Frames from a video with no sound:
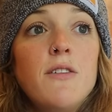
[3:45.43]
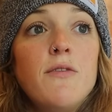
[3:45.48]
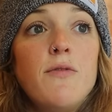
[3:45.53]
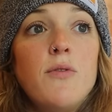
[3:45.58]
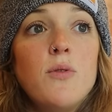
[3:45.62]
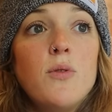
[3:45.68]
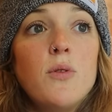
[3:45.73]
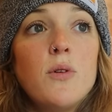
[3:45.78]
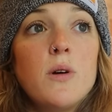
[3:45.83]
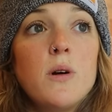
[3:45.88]

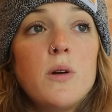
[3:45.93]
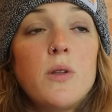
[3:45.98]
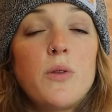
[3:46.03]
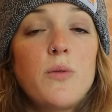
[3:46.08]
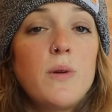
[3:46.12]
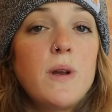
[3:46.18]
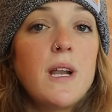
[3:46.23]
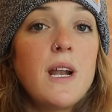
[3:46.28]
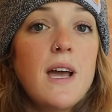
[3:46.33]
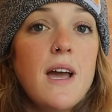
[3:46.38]
for
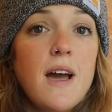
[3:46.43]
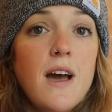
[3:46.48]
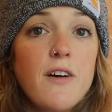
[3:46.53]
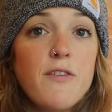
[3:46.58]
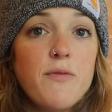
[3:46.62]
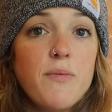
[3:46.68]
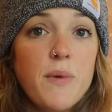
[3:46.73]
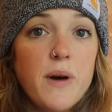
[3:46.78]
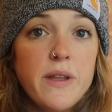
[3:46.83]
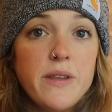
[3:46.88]

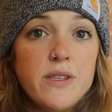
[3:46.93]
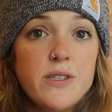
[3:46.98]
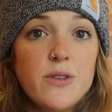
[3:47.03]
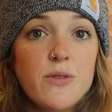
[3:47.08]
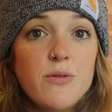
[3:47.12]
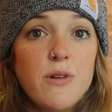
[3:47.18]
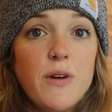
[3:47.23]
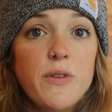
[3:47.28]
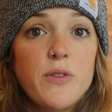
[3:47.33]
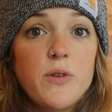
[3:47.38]
3.5 months
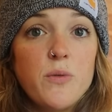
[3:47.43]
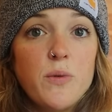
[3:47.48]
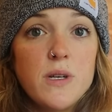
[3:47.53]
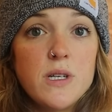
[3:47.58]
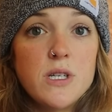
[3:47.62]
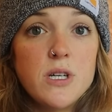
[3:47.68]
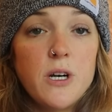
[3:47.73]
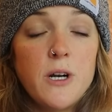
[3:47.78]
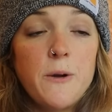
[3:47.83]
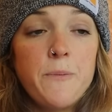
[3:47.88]
throughout the
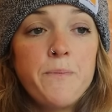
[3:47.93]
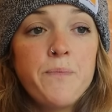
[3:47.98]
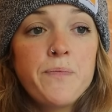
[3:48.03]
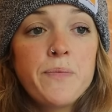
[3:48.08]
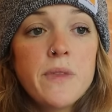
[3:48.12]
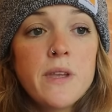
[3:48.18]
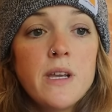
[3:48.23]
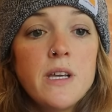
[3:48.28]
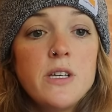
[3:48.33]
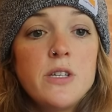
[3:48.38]
winter.
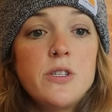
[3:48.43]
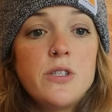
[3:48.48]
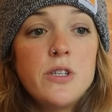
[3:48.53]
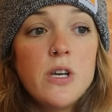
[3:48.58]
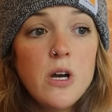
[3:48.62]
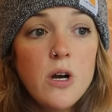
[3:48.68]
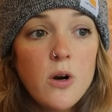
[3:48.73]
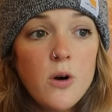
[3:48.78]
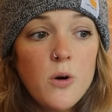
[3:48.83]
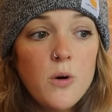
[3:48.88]

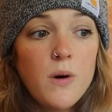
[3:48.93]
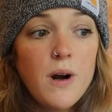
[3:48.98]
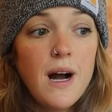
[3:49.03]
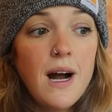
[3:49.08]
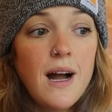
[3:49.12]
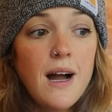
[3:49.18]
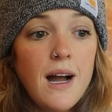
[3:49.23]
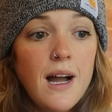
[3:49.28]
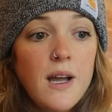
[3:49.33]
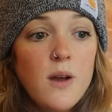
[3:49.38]
So
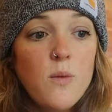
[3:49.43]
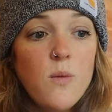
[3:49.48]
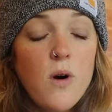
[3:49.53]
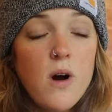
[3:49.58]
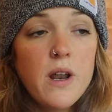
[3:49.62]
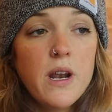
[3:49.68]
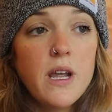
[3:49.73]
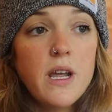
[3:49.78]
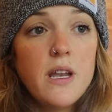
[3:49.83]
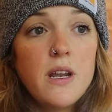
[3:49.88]
I
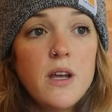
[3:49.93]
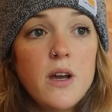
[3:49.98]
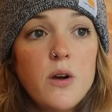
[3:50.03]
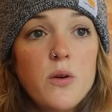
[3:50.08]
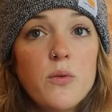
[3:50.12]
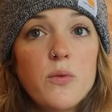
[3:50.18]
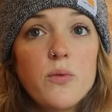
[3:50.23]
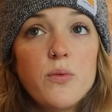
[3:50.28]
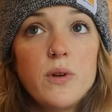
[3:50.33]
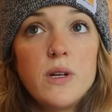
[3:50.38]
wanted
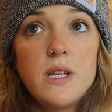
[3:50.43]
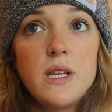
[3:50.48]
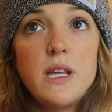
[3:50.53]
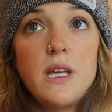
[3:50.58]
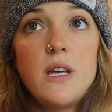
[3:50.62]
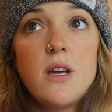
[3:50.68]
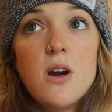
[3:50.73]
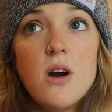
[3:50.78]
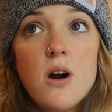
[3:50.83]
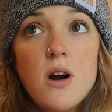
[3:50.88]
a
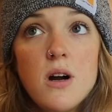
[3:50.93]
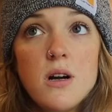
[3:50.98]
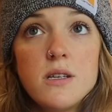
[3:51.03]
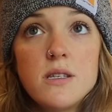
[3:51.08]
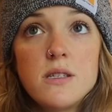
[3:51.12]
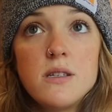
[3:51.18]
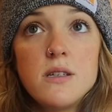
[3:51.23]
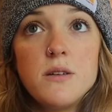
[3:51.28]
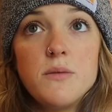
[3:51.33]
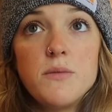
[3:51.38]
really
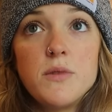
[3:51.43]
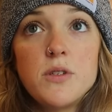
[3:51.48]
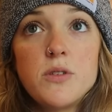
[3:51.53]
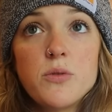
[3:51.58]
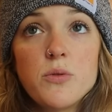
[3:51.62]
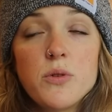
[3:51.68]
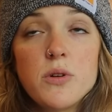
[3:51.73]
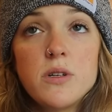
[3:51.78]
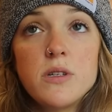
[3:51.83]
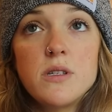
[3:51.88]
awesome
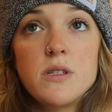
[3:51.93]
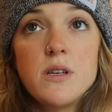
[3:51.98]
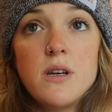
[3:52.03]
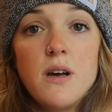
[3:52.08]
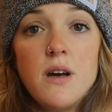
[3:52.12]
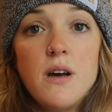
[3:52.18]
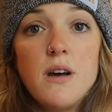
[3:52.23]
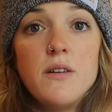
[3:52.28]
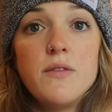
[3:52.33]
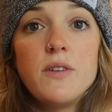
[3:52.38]
source
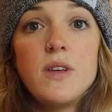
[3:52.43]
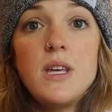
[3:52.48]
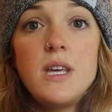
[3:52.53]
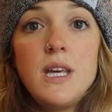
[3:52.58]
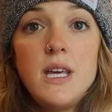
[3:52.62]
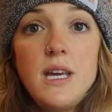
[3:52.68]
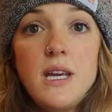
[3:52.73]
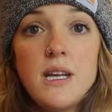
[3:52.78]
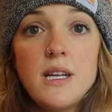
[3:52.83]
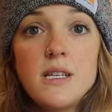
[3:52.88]
of
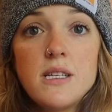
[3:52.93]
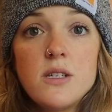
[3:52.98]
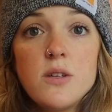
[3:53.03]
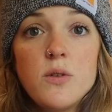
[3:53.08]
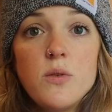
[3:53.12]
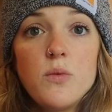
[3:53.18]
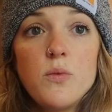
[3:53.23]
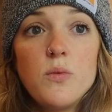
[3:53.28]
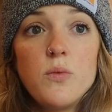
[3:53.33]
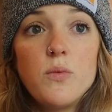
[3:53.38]
heat
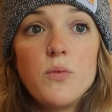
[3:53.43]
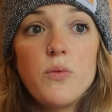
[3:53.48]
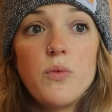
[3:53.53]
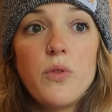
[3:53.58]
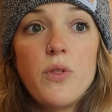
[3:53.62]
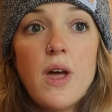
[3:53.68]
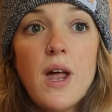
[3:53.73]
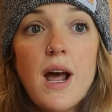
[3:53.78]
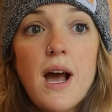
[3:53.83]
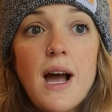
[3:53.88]

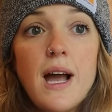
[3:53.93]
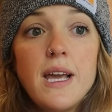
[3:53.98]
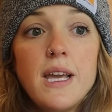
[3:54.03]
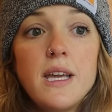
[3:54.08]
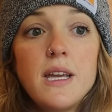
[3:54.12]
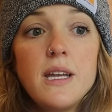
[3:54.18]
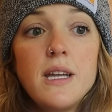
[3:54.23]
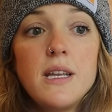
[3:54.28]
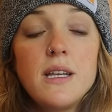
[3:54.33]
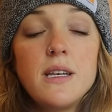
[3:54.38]
that I
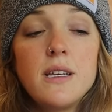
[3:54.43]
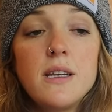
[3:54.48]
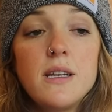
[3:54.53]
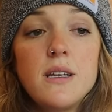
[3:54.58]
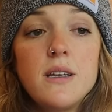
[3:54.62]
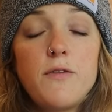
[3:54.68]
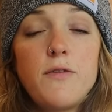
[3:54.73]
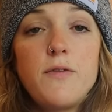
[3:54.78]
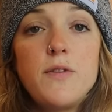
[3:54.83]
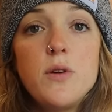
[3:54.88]
can
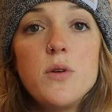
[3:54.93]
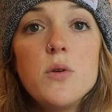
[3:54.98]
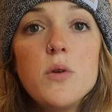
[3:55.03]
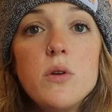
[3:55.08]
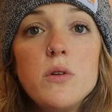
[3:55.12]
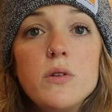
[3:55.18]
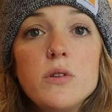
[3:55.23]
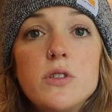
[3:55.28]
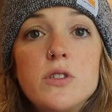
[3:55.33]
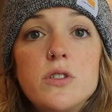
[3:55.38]

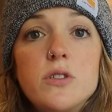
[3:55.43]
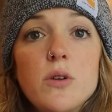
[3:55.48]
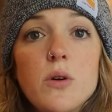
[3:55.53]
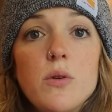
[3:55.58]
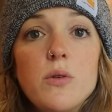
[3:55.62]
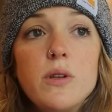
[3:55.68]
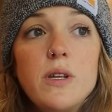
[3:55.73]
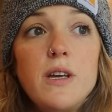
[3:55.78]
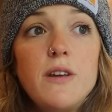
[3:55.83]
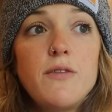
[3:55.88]
fuel
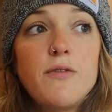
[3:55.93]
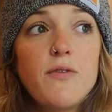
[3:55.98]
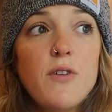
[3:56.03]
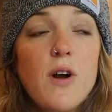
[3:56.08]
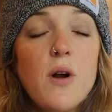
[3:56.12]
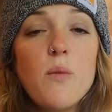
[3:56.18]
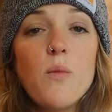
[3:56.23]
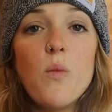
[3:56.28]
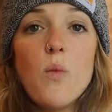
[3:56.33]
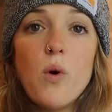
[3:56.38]
solely
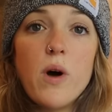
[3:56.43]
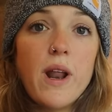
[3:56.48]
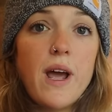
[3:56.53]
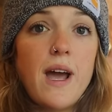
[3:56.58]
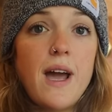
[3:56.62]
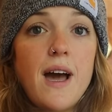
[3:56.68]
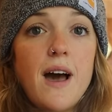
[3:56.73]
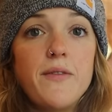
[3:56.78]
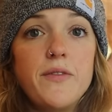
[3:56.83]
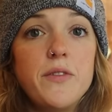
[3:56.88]
from what
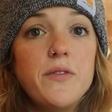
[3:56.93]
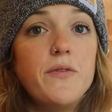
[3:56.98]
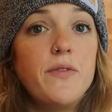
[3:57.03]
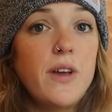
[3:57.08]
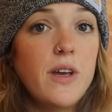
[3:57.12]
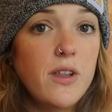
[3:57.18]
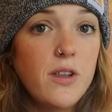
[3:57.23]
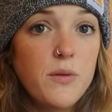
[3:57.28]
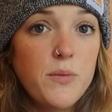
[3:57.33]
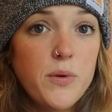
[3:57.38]
I have
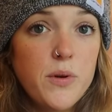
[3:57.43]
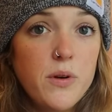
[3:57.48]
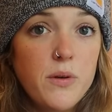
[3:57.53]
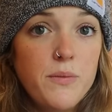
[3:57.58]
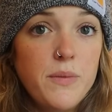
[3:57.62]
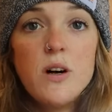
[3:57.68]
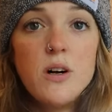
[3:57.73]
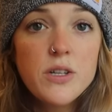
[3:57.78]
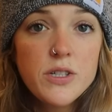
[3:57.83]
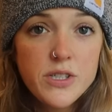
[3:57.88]

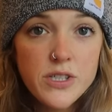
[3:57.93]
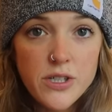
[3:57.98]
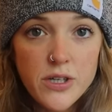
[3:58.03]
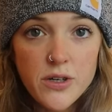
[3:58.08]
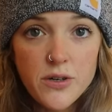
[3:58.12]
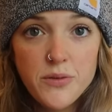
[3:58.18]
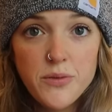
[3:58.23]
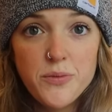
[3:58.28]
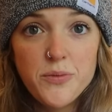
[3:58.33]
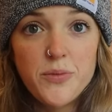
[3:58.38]
available.
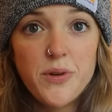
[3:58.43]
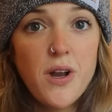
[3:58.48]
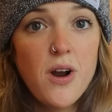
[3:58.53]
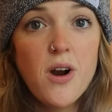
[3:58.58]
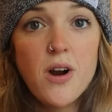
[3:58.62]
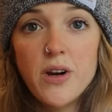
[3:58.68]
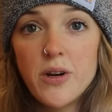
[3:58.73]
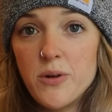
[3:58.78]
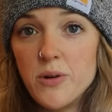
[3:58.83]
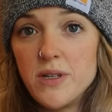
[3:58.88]
Also, we
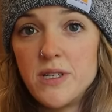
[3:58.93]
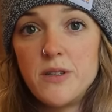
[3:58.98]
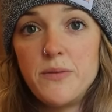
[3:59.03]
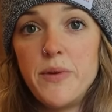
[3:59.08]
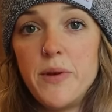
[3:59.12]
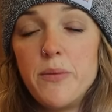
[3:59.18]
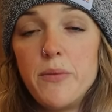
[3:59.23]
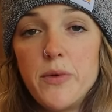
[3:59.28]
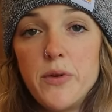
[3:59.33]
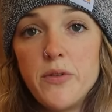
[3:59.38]
aren't going to
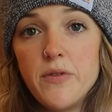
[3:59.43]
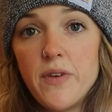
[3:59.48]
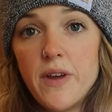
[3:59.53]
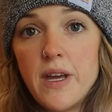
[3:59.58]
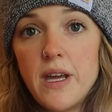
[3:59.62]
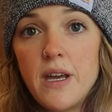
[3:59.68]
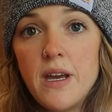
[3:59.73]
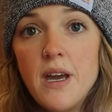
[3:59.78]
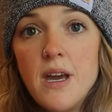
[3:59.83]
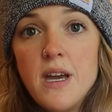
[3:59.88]
be
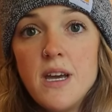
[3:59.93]
moving,